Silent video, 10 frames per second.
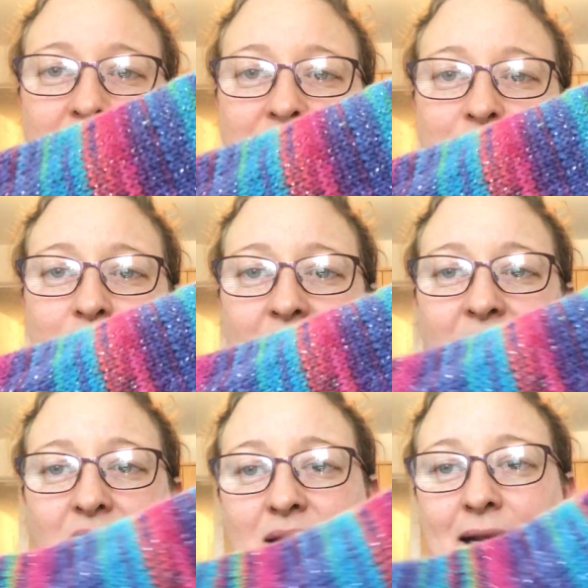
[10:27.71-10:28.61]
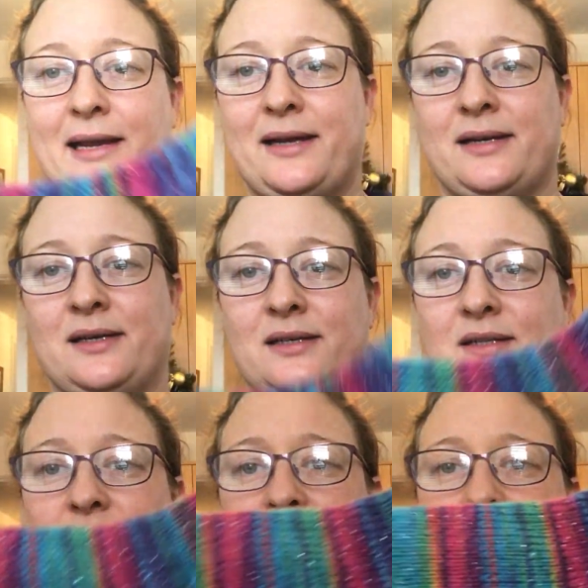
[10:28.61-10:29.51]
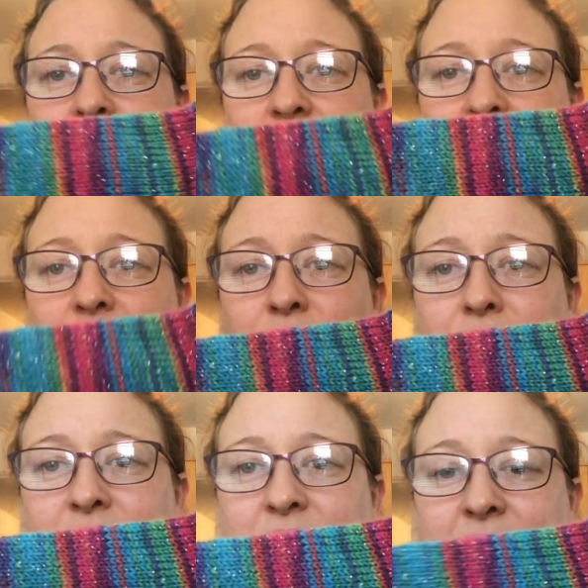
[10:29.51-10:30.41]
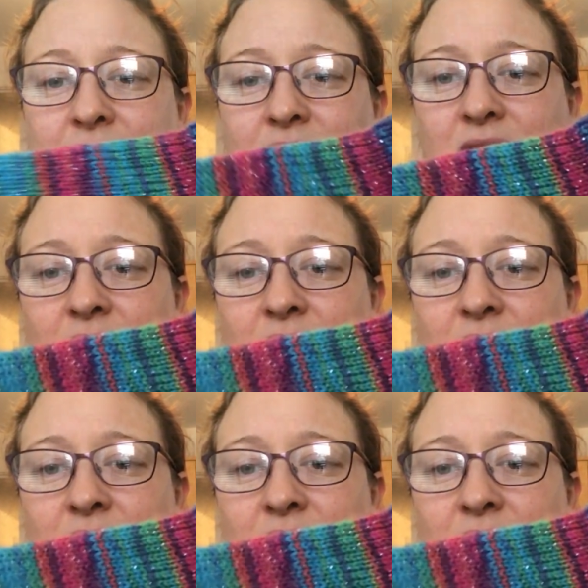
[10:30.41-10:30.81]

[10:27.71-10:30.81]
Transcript: sparkly. So sparkly and pretty.